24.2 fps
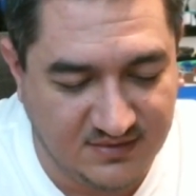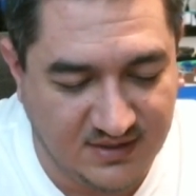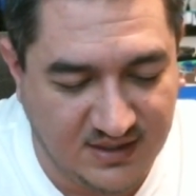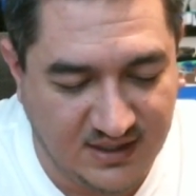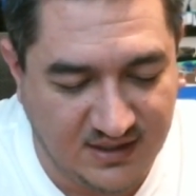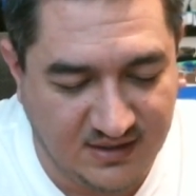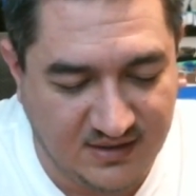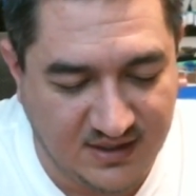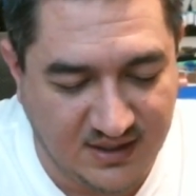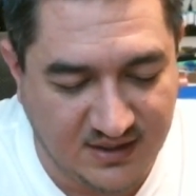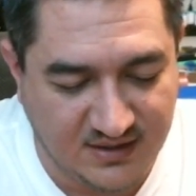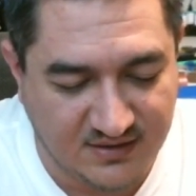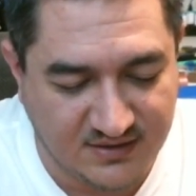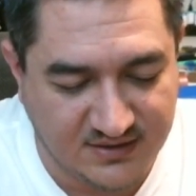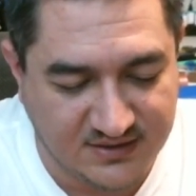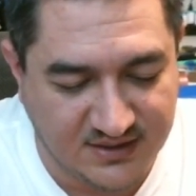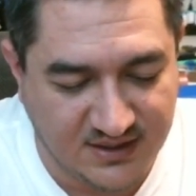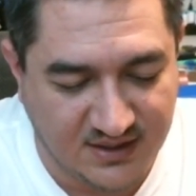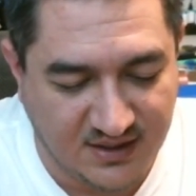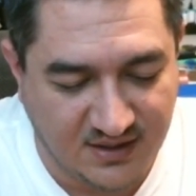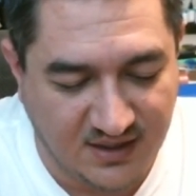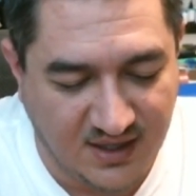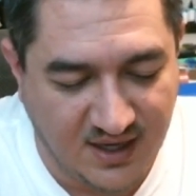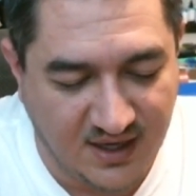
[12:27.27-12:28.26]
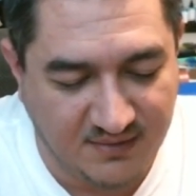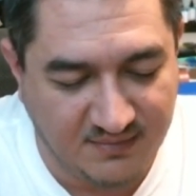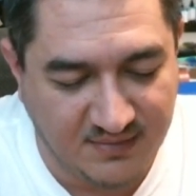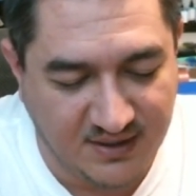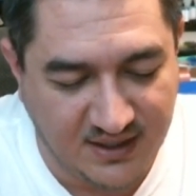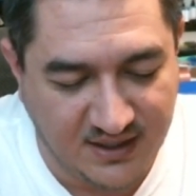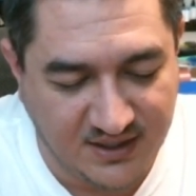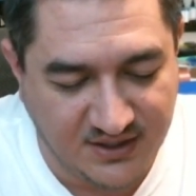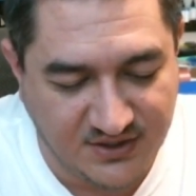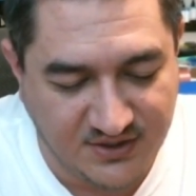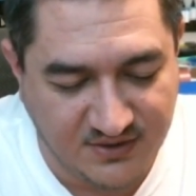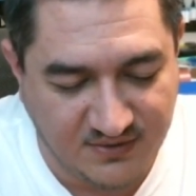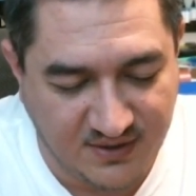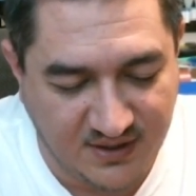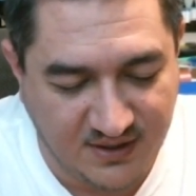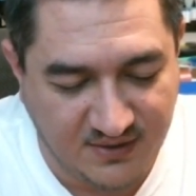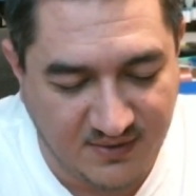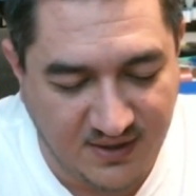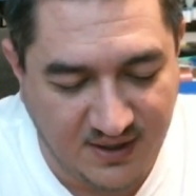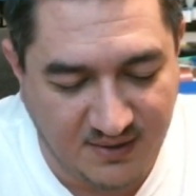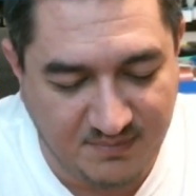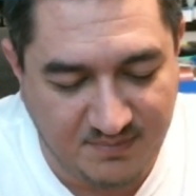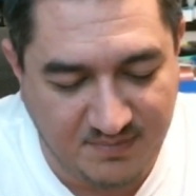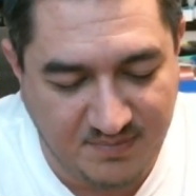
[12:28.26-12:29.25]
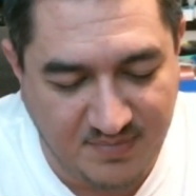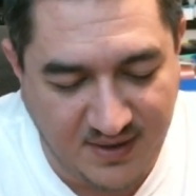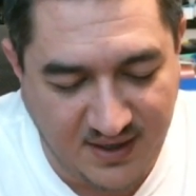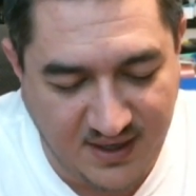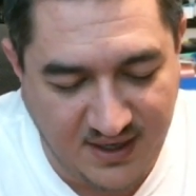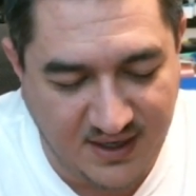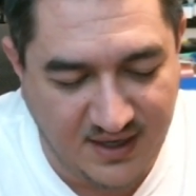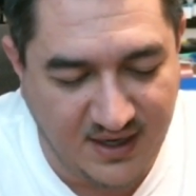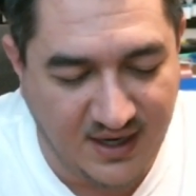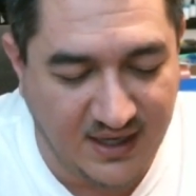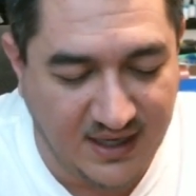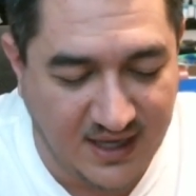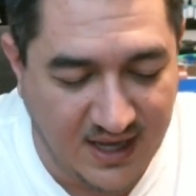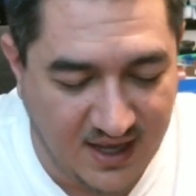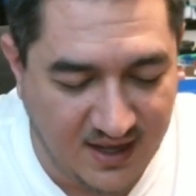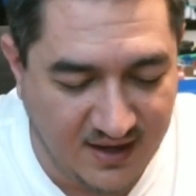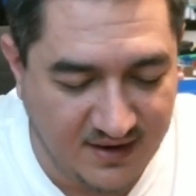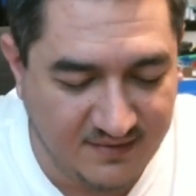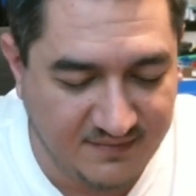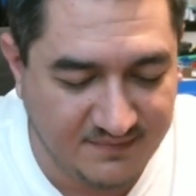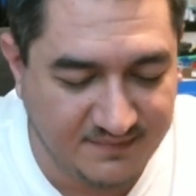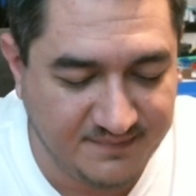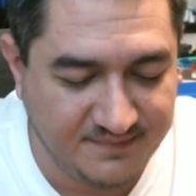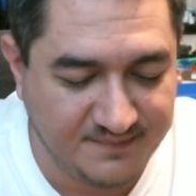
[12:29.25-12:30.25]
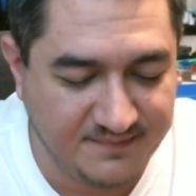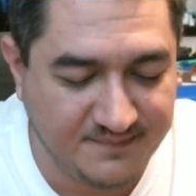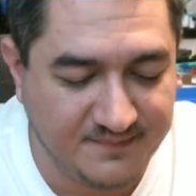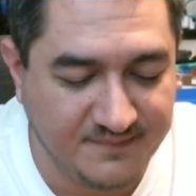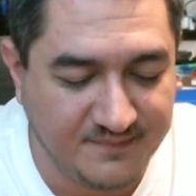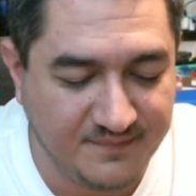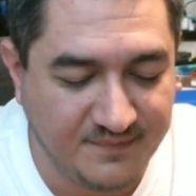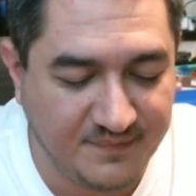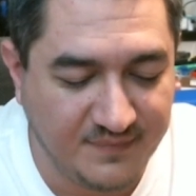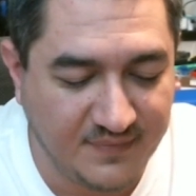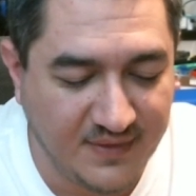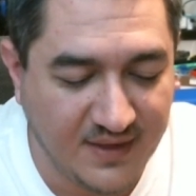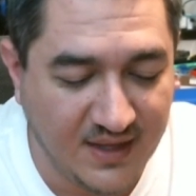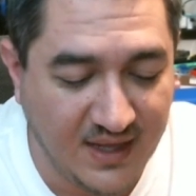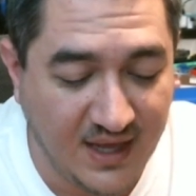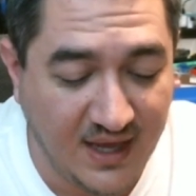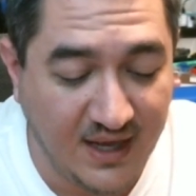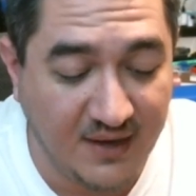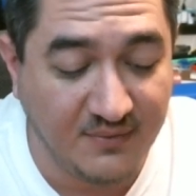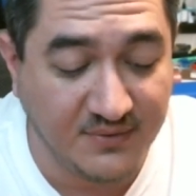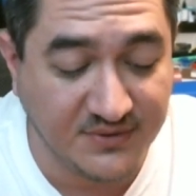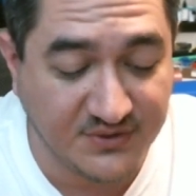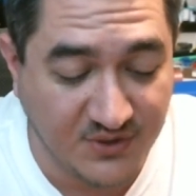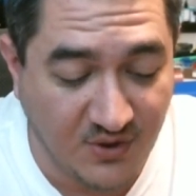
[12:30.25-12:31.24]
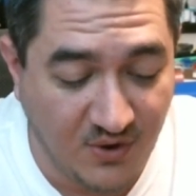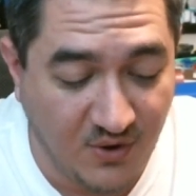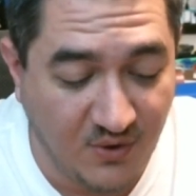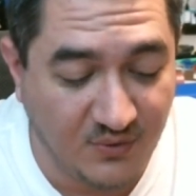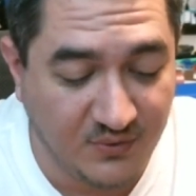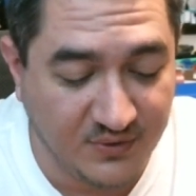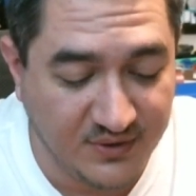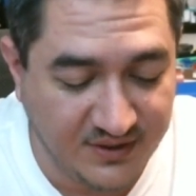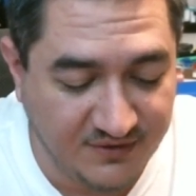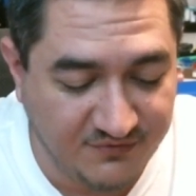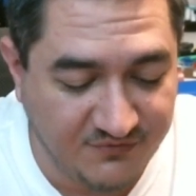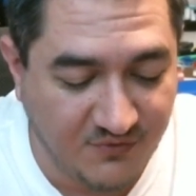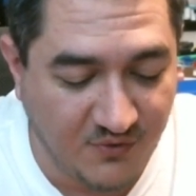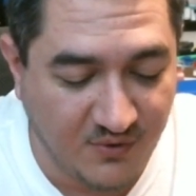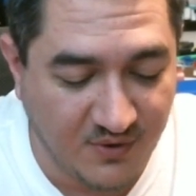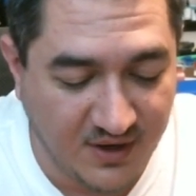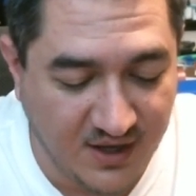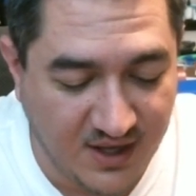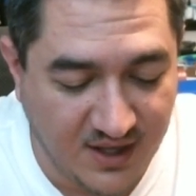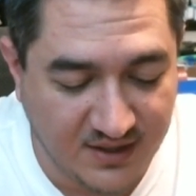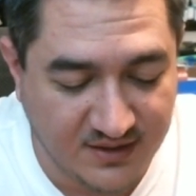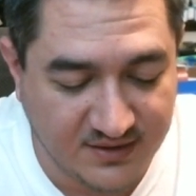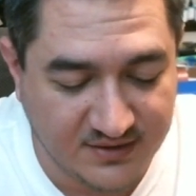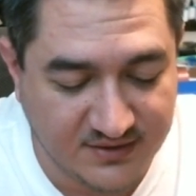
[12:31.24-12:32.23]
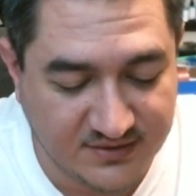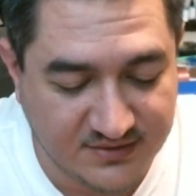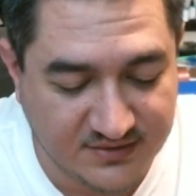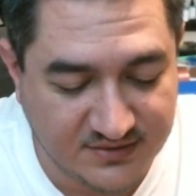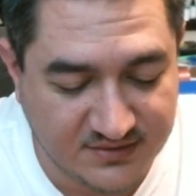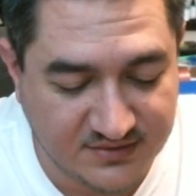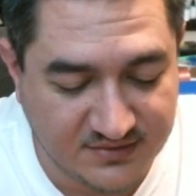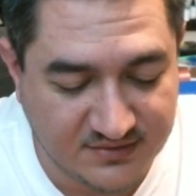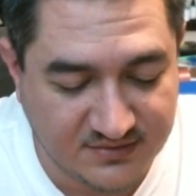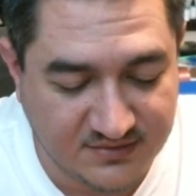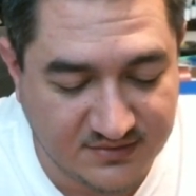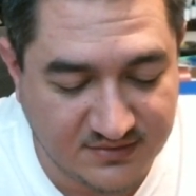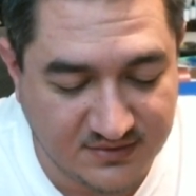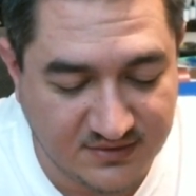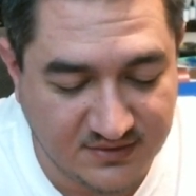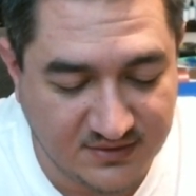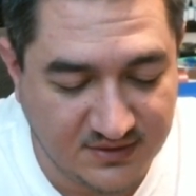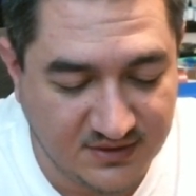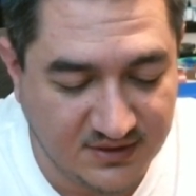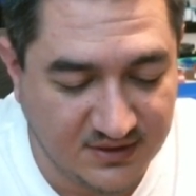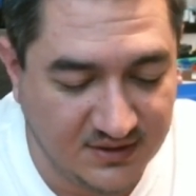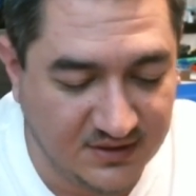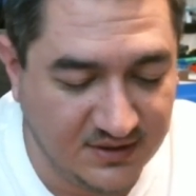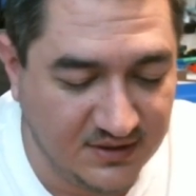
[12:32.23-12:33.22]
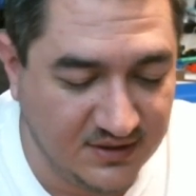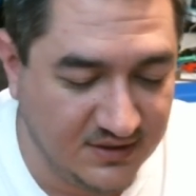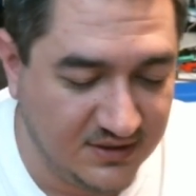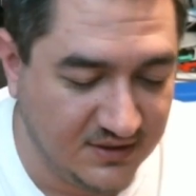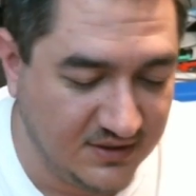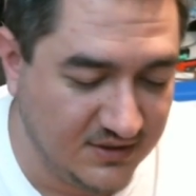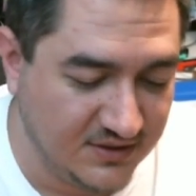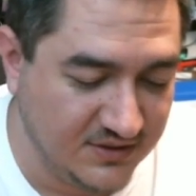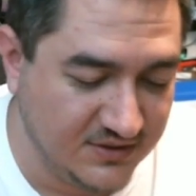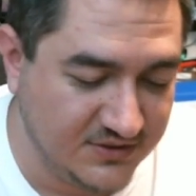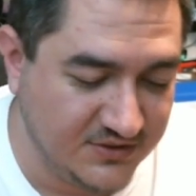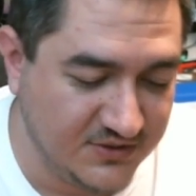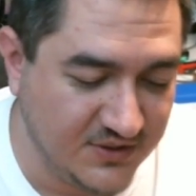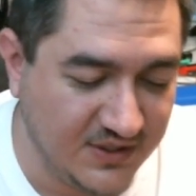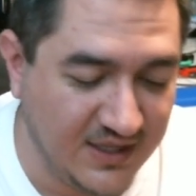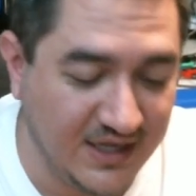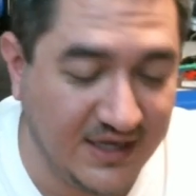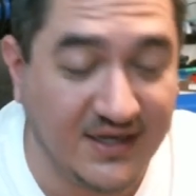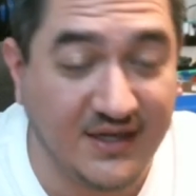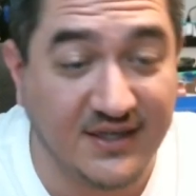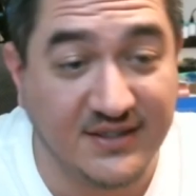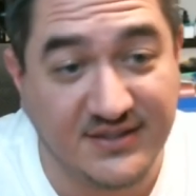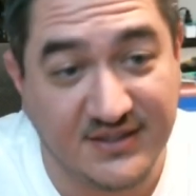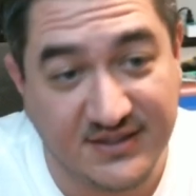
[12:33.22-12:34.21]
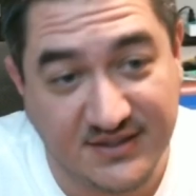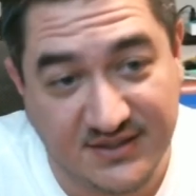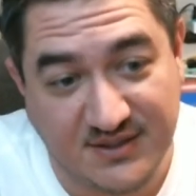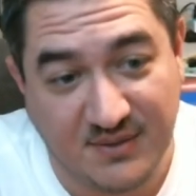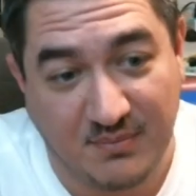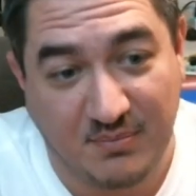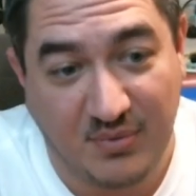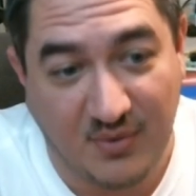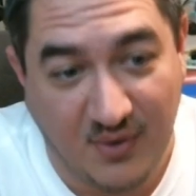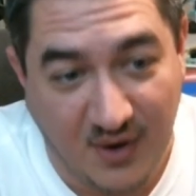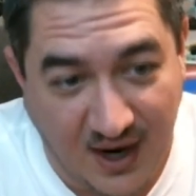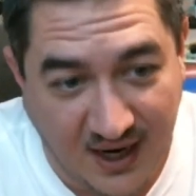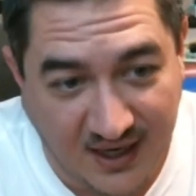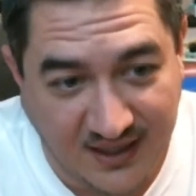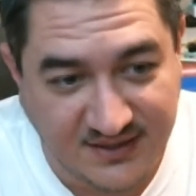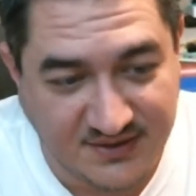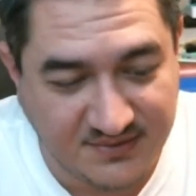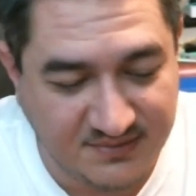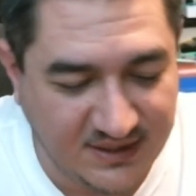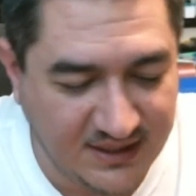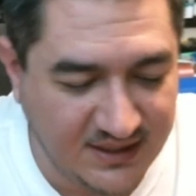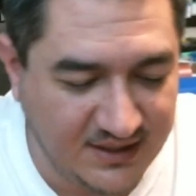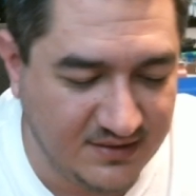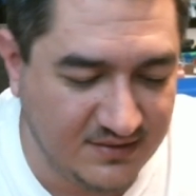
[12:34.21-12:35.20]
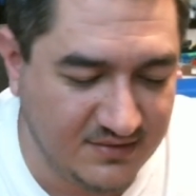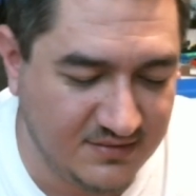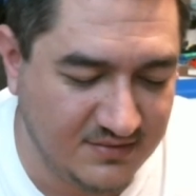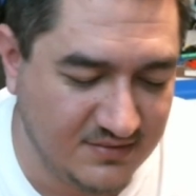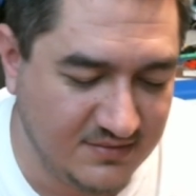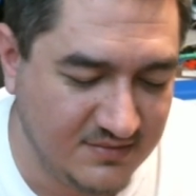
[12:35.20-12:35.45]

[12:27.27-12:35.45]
I think there's an alignment issue anyway. But again, it was only $4, so that doesn't surprise me.